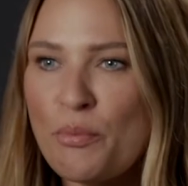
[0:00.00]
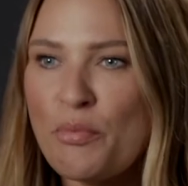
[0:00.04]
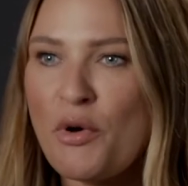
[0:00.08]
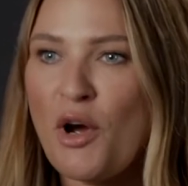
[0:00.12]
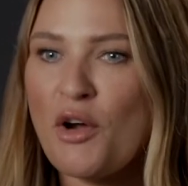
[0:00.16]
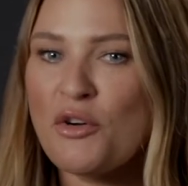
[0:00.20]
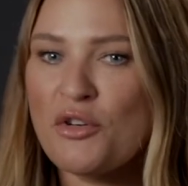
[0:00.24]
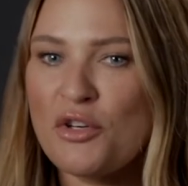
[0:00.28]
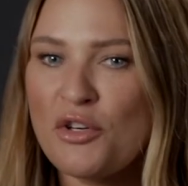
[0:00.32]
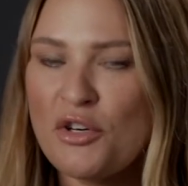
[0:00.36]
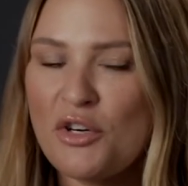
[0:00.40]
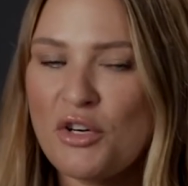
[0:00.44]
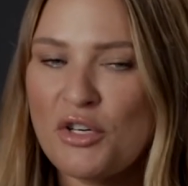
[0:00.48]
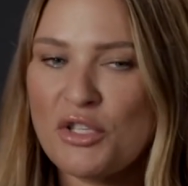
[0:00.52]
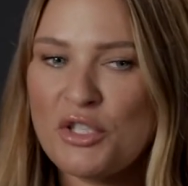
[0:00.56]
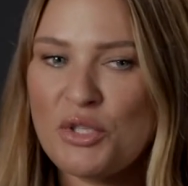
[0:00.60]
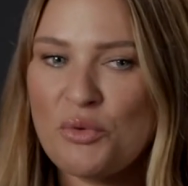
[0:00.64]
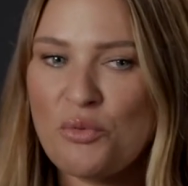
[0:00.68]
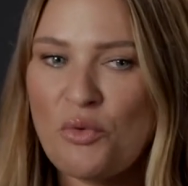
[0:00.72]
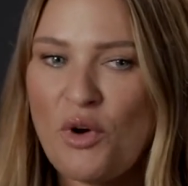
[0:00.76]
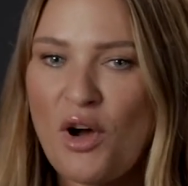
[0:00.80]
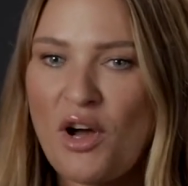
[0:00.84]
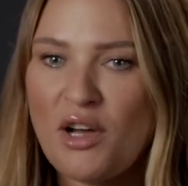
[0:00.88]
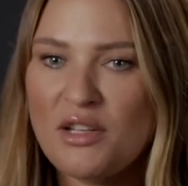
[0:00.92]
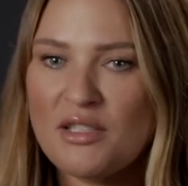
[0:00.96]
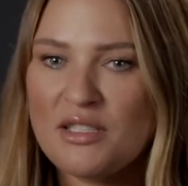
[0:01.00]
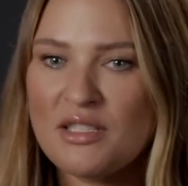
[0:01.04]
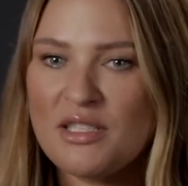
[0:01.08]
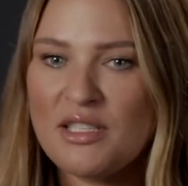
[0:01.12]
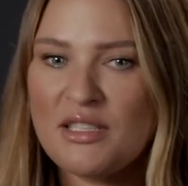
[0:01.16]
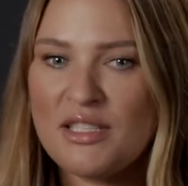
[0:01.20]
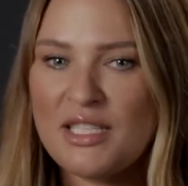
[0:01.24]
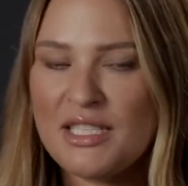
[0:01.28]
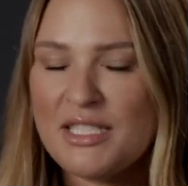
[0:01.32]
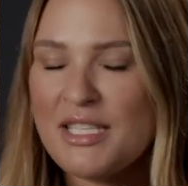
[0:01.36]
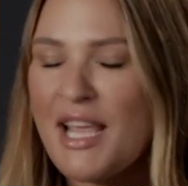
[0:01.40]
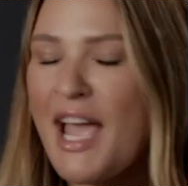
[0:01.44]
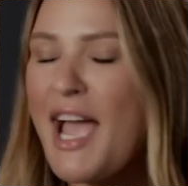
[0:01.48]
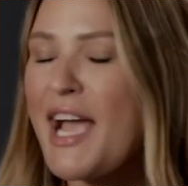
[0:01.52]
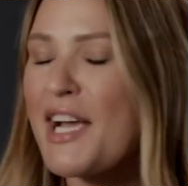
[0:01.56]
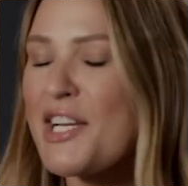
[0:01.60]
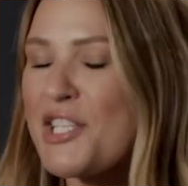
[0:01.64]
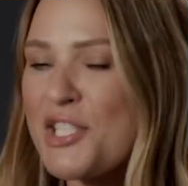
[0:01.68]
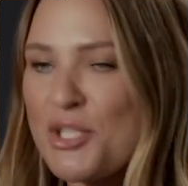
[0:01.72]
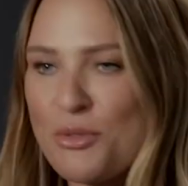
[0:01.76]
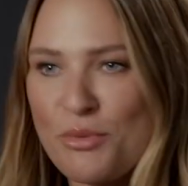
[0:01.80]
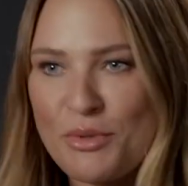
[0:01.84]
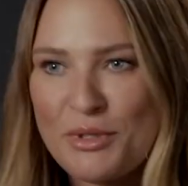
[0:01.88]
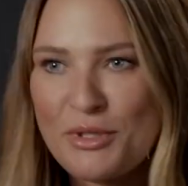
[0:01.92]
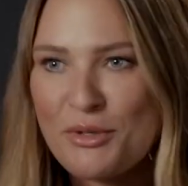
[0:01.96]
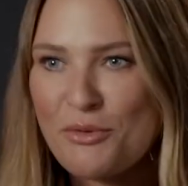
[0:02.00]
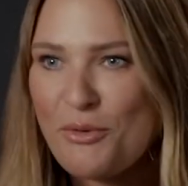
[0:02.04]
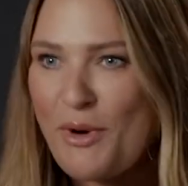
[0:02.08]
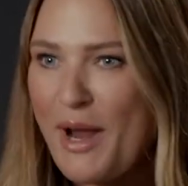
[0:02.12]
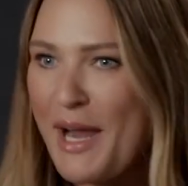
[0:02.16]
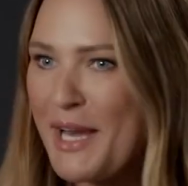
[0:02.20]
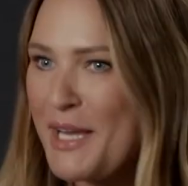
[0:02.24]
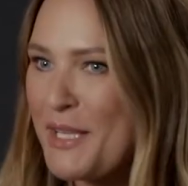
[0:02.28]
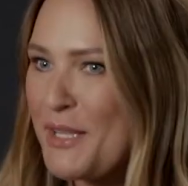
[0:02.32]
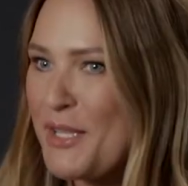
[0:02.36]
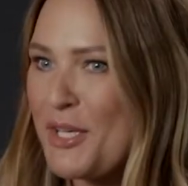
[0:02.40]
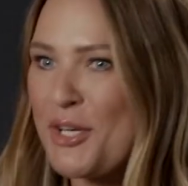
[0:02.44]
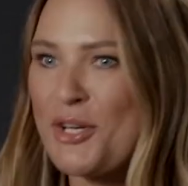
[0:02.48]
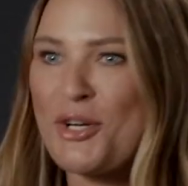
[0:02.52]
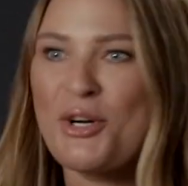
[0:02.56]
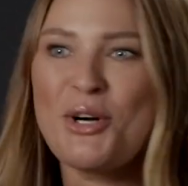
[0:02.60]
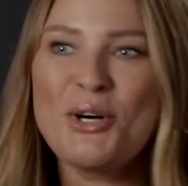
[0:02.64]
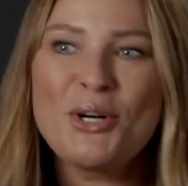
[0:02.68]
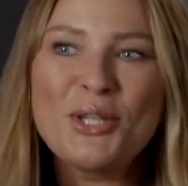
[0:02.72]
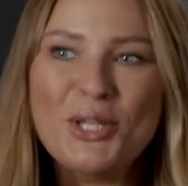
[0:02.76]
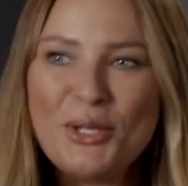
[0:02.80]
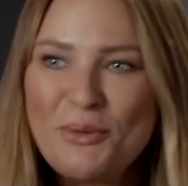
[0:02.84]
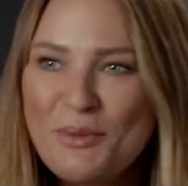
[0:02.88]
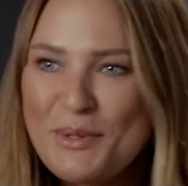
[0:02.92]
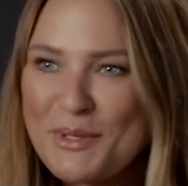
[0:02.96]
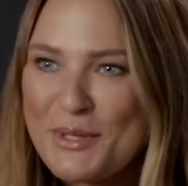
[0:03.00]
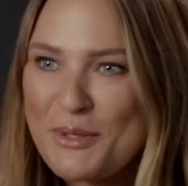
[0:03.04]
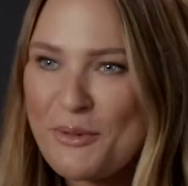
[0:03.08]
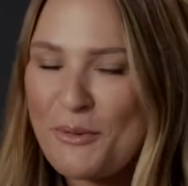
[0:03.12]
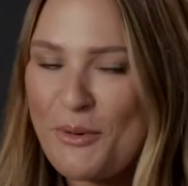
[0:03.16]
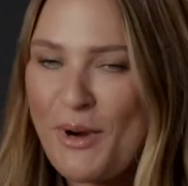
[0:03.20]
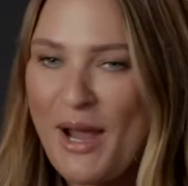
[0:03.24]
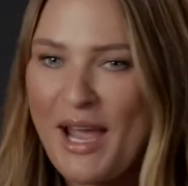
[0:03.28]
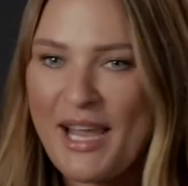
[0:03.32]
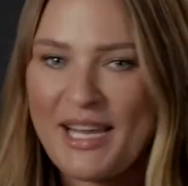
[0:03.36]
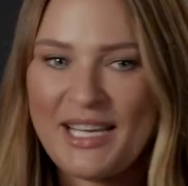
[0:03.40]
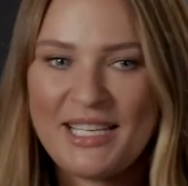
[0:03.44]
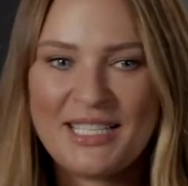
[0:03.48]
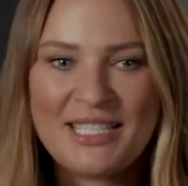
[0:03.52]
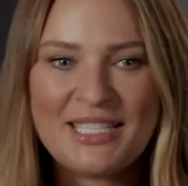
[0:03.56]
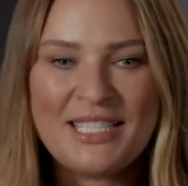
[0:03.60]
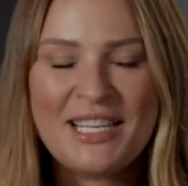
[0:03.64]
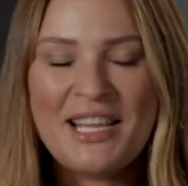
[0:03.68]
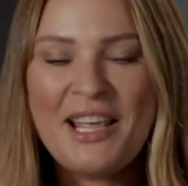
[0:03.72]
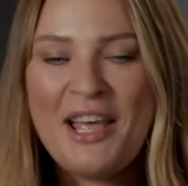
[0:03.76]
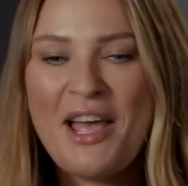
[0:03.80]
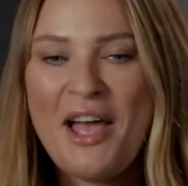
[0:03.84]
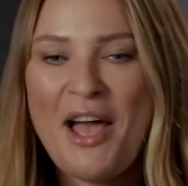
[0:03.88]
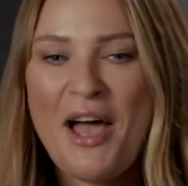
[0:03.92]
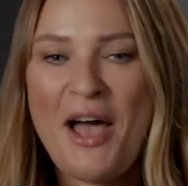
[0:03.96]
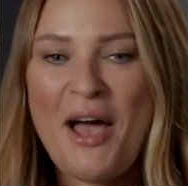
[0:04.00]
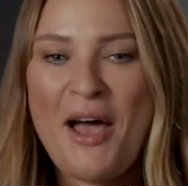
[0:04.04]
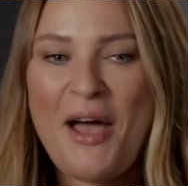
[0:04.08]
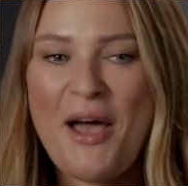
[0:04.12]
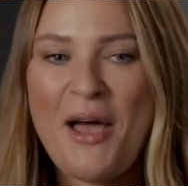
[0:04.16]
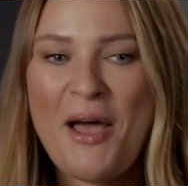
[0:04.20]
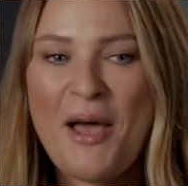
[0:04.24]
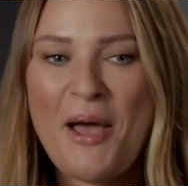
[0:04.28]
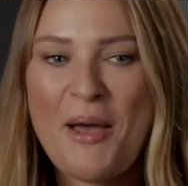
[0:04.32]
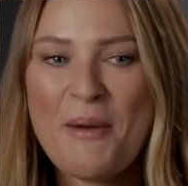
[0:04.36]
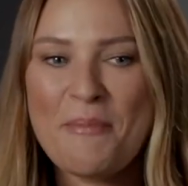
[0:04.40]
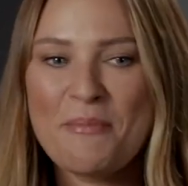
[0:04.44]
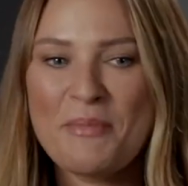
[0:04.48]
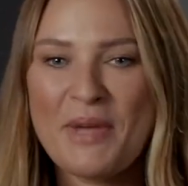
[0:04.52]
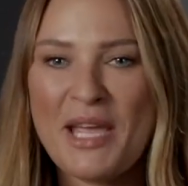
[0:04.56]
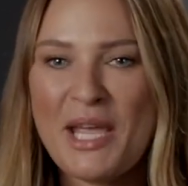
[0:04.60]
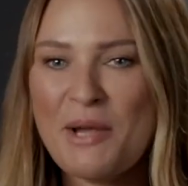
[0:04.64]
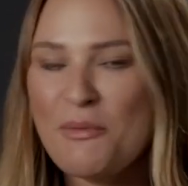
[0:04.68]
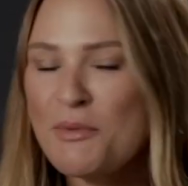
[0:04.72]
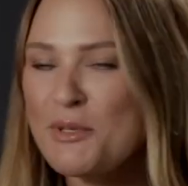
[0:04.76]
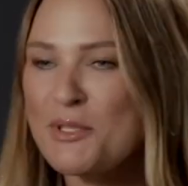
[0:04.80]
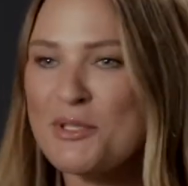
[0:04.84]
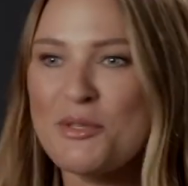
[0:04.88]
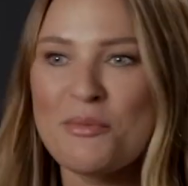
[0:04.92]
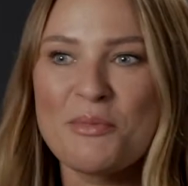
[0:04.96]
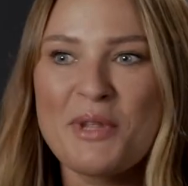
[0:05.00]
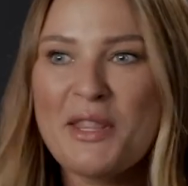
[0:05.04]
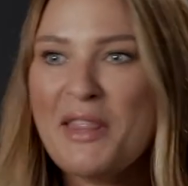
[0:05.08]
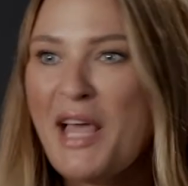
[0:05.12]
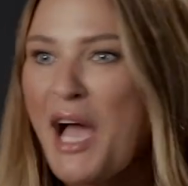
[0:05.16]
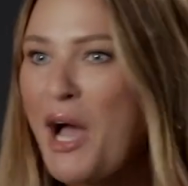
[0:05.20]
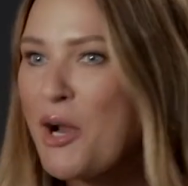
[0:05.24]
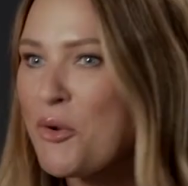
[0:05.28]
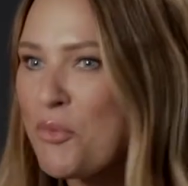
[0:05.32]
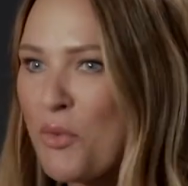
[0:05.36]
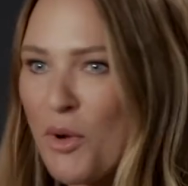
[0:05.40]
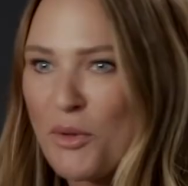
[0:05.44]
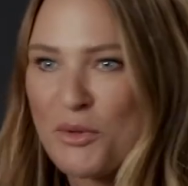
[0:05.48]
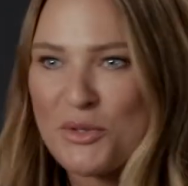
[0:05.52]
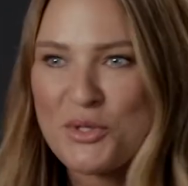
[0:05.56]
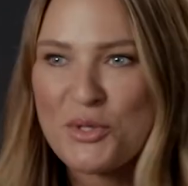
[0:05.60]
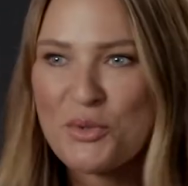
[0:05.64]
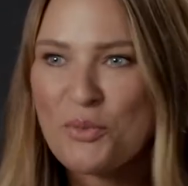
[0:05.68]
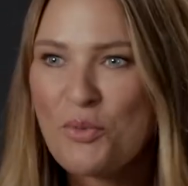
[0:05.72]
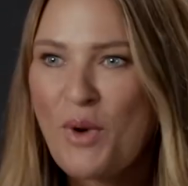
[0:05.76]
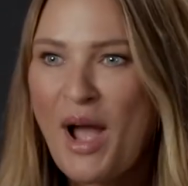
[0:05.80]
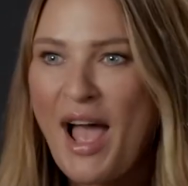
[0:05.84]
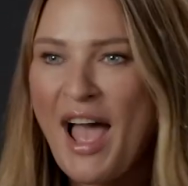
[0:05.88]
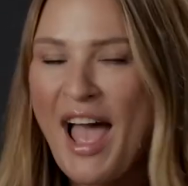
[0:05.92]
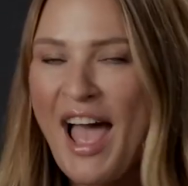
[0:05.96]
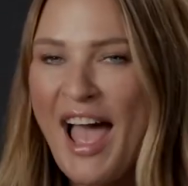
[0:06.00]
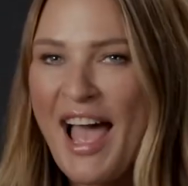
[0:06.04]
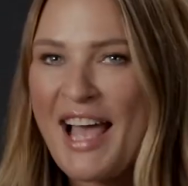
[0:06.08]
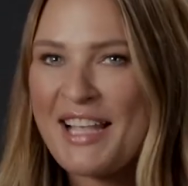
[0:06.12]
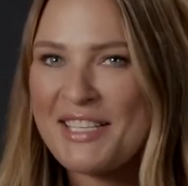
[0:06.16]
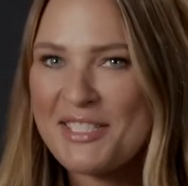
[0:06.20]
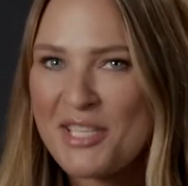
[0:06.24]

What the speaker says: product was, the texture was great, the colour was great, it was something that I'd want to wear.